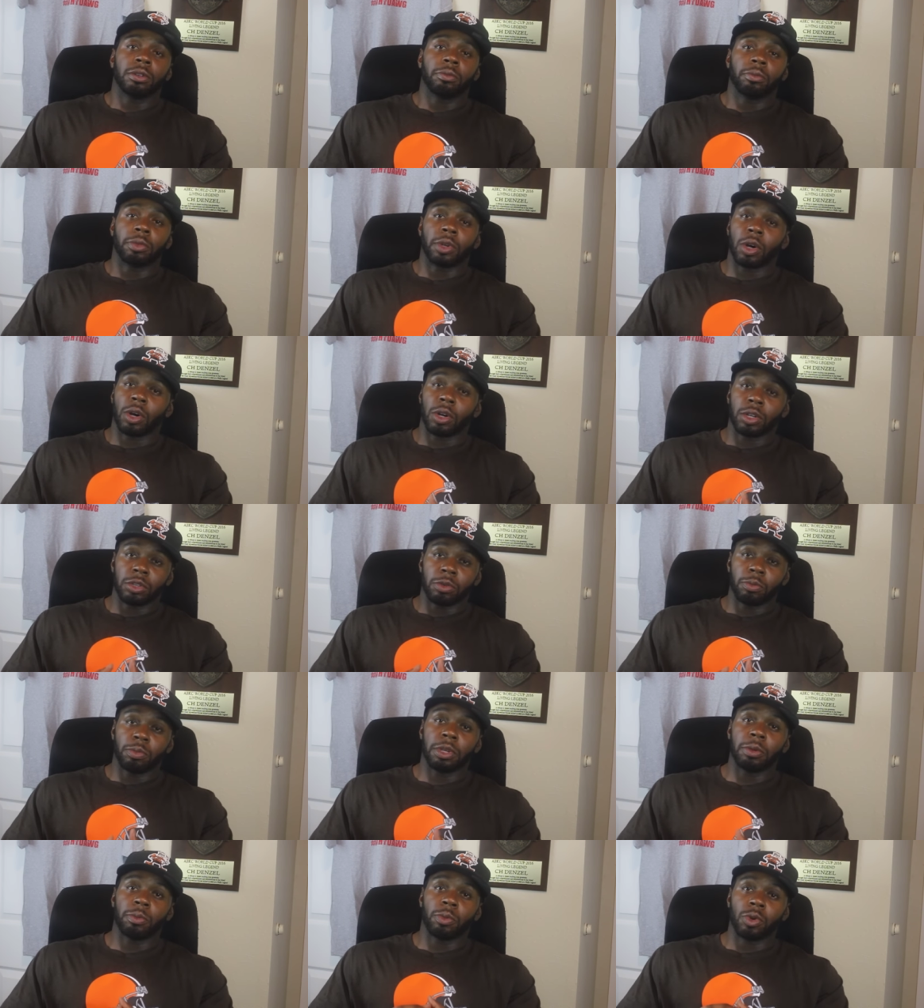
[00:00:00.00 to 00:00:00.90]
But all you
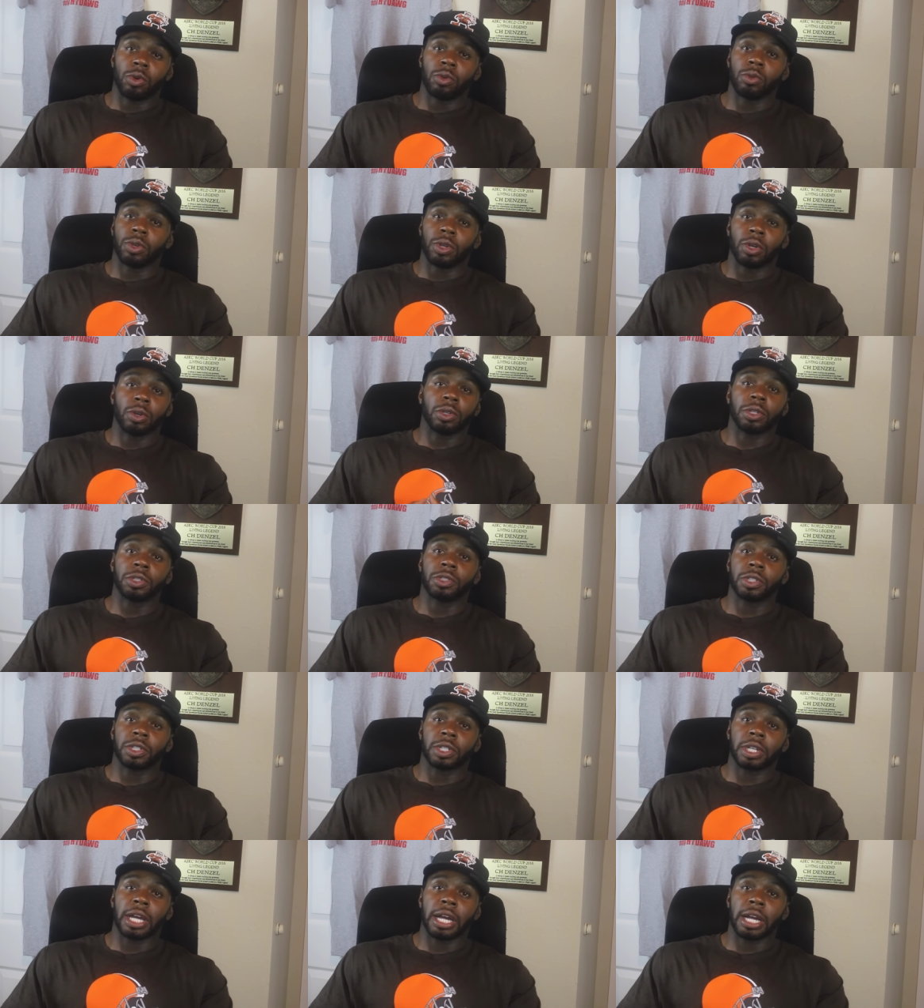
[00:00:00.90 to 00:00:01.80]
people who know that
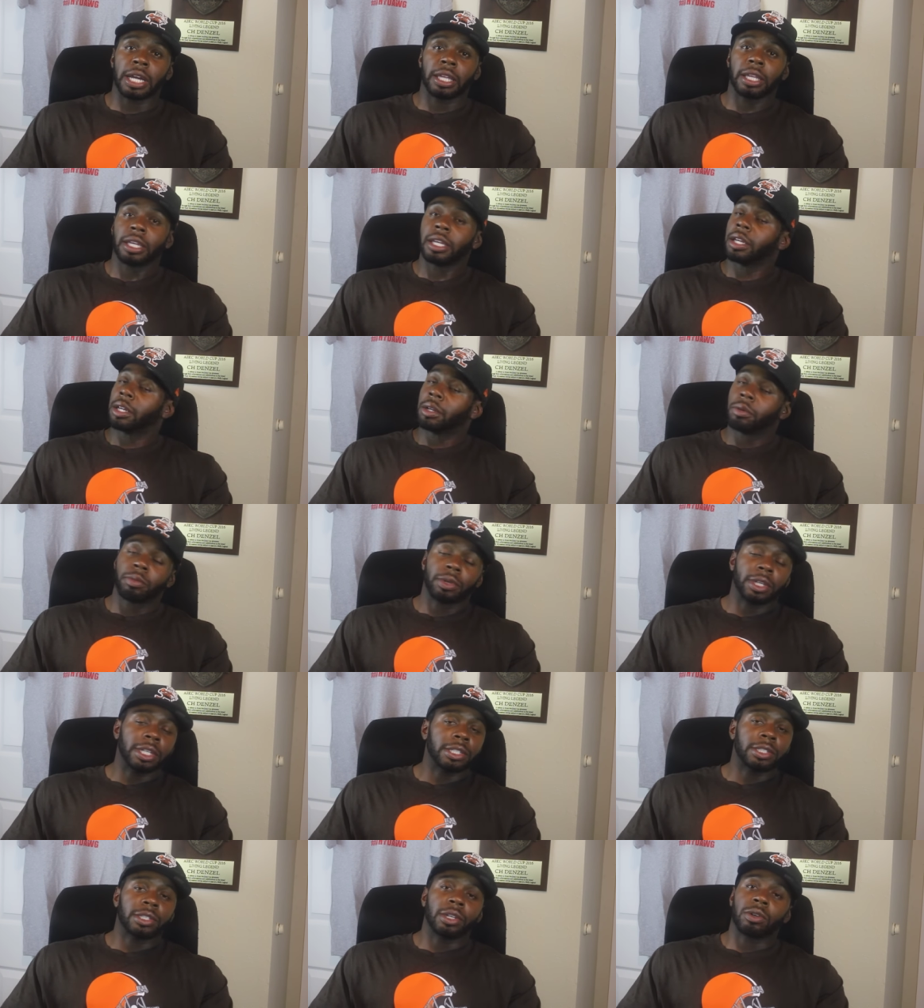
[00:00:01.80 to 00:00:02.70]
you're not,
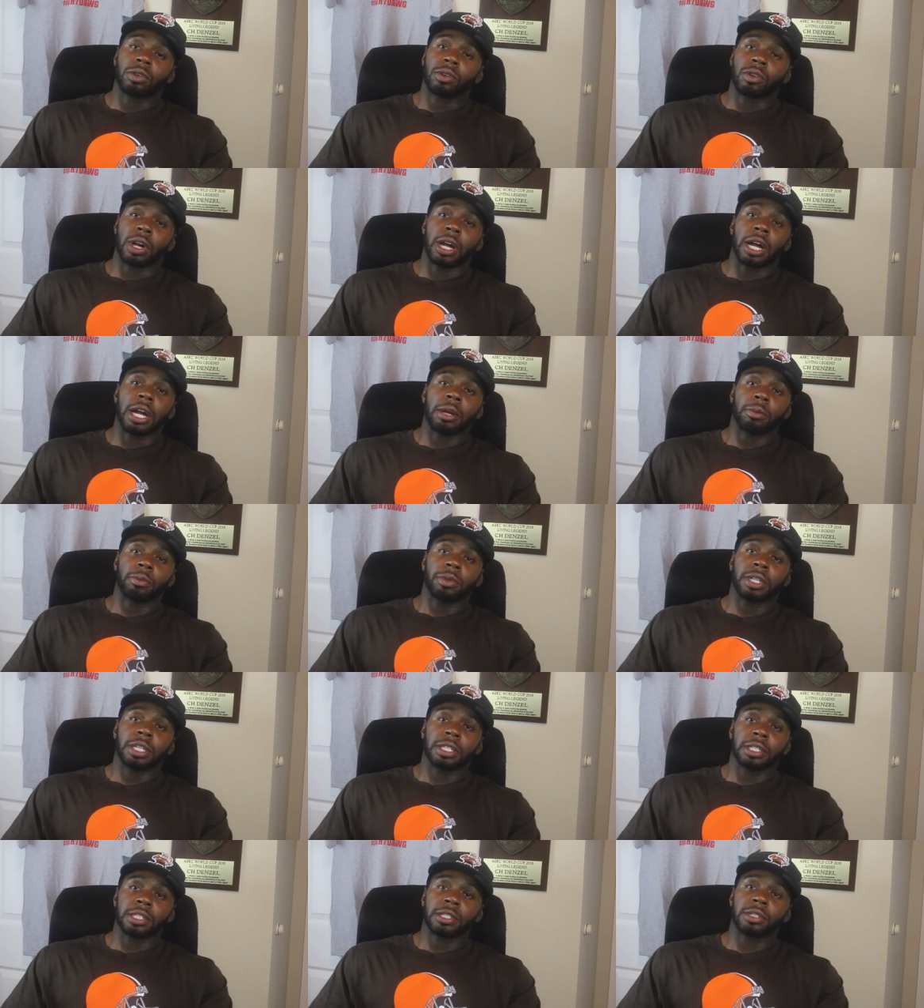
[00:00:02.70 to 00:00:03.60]
please don't cry
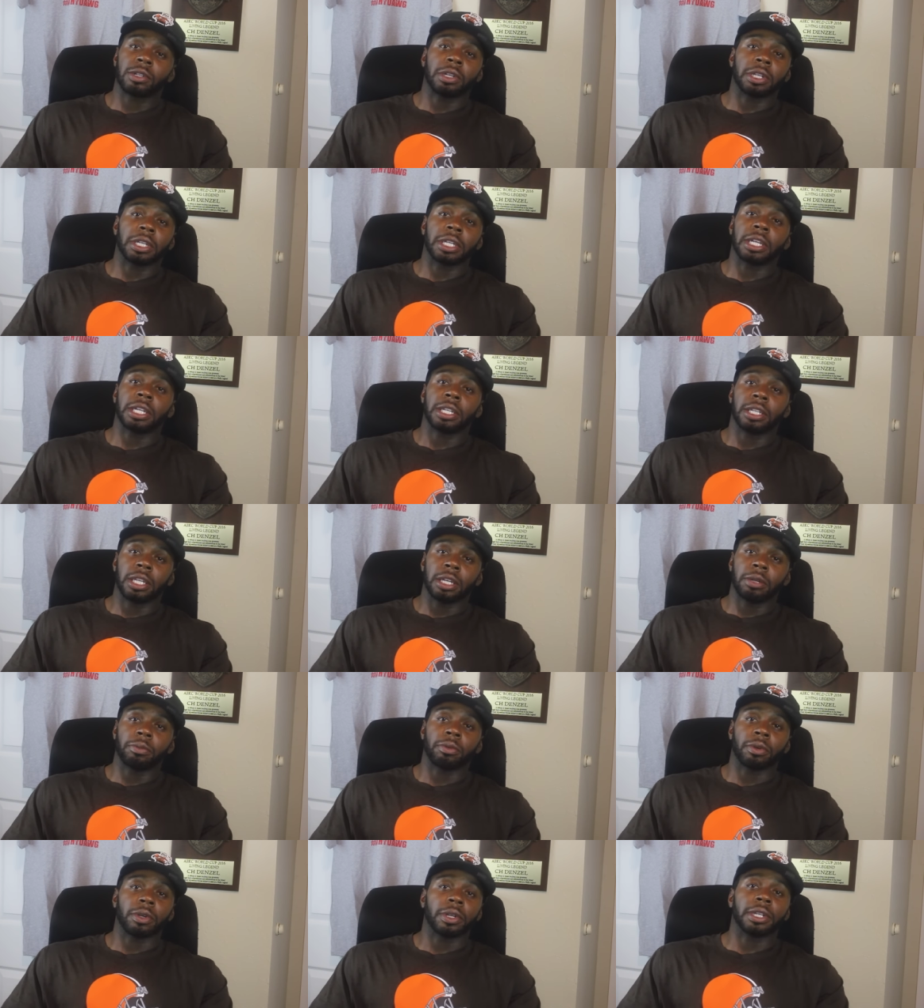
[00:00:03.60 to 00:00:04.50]
because it's going to get
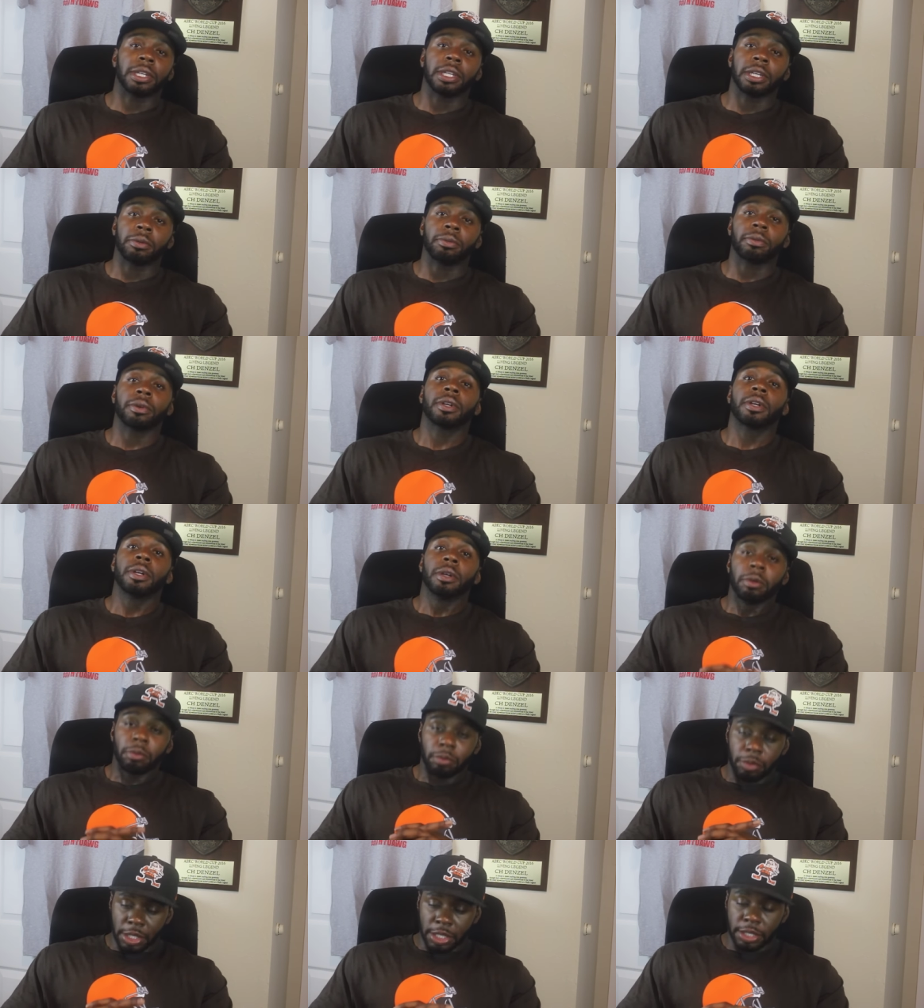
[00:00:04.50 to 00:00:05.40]
deeper and deeper.
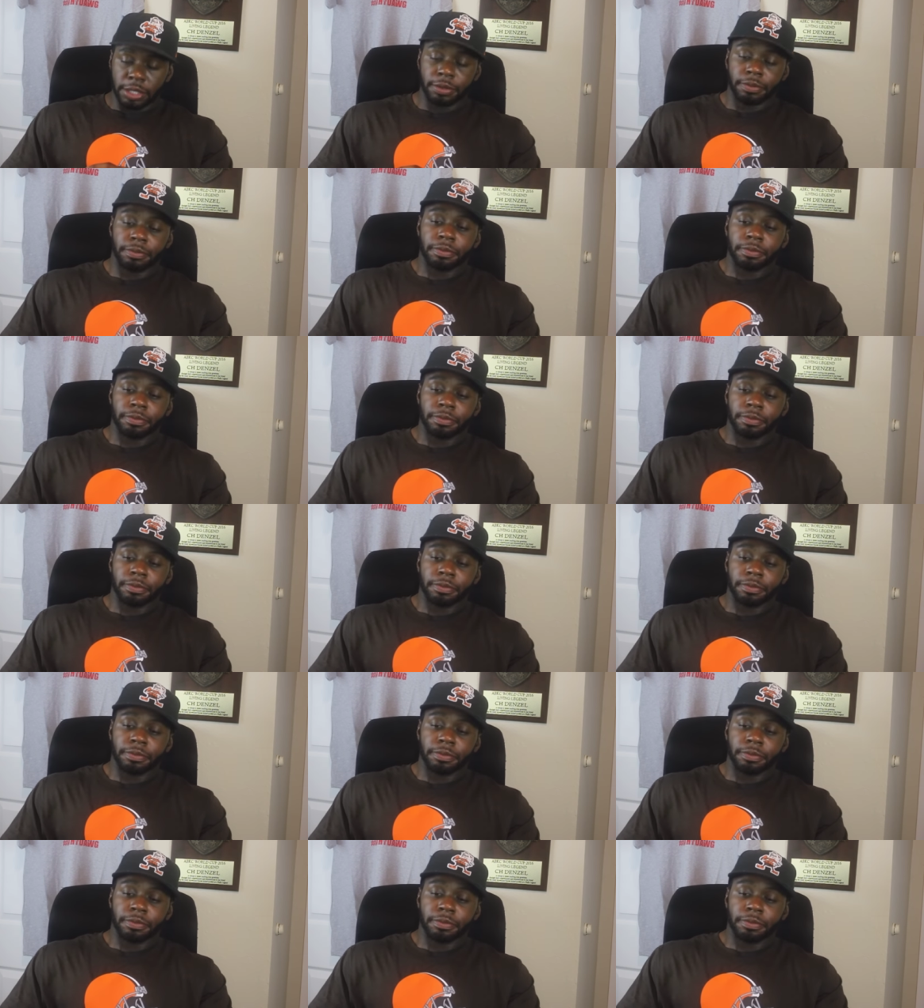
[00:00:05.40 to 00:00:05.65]
Peace.